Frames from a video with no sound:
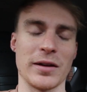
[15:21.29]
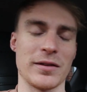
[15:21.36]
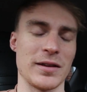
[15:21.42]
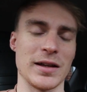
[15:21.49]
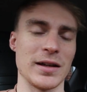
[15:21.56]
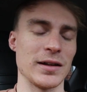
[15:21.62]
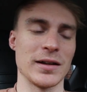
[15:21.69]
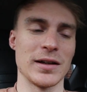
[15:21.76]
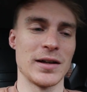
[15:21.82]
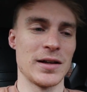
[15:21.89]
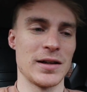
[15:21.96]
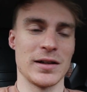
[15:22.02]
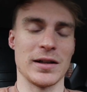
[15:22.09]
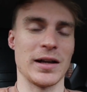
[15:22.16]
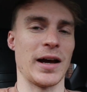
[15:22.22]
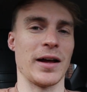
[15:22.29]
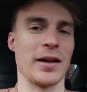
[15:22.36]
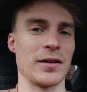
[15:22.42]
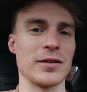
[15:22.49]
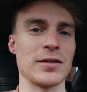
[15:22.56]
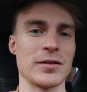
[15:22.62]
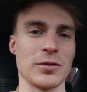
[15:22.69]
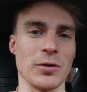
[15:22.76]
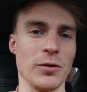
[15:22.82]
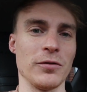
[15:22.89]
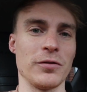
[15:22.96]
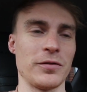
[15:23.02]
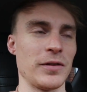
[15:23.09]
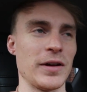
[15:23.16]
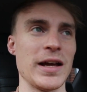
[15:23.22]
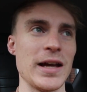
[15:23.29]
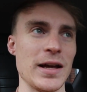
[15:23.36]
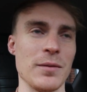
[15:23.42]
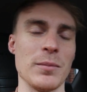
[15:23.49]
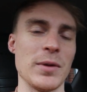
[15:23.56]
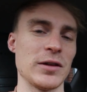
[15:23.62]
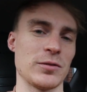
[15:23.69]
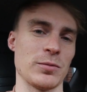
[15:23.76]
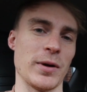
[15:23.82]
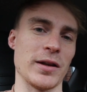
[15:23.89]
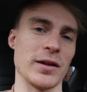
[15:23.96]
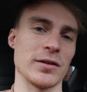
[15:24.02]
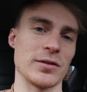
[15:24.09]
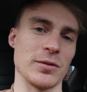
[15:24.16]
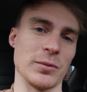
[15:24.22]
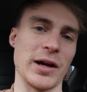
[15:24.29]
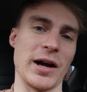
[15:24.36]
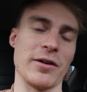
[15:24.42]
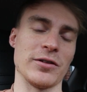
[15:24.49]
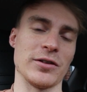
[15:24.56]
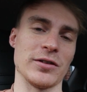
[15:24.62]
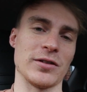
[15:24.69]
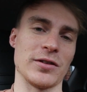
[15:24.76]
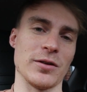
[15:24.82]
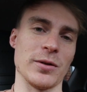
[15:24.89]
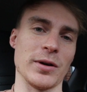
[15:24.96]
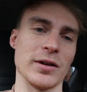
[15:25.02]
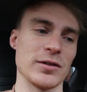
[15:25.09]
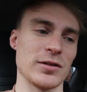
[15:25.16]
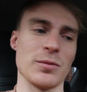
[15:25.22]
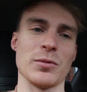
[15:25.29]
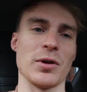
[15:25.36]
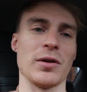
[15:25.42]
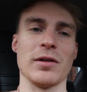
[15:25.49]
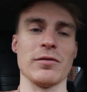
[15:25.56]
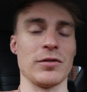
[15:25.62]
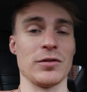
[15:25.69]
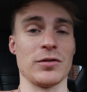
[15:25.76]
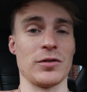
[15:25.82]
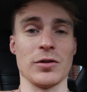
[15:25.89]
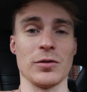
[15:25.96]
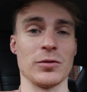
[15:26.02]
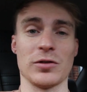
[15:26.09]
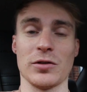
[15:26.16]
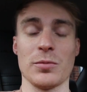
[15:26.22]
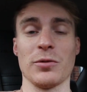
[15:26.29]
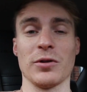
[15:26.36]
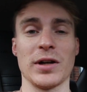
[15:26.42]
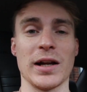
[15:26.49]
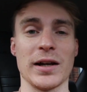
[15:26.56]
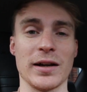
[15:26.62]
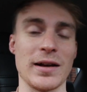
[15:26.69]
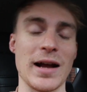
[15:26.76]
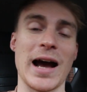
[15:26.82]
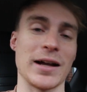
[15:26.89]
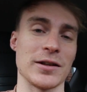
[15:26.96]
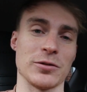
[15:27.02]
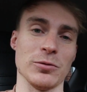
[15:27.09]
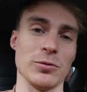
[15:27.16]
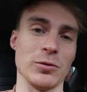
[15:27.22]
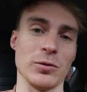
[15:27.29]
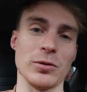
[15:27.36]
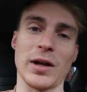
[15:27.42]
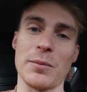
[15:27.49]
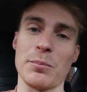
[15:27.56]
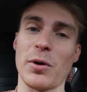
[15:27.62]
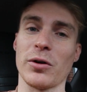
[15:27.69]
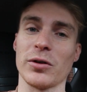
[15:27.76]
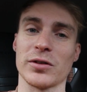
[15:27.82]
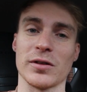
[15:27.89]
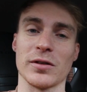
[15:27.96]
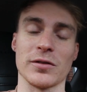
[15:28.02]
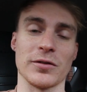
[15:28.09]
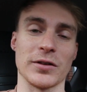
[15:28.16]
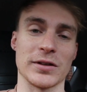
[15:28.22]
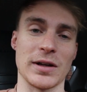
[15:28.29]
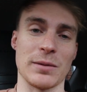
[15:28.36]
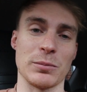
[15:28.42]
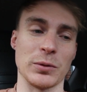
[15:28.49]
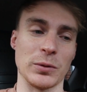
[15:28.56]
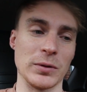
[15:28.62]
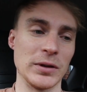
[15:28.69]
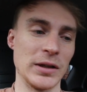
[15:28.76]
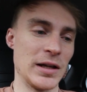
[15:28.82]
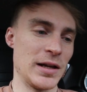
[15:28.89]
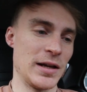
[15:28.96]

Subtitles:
I think, yeah, there's sort of hit and miss whether some garages do it. Some don't even do super unleaded at all, like Morrison's, for example,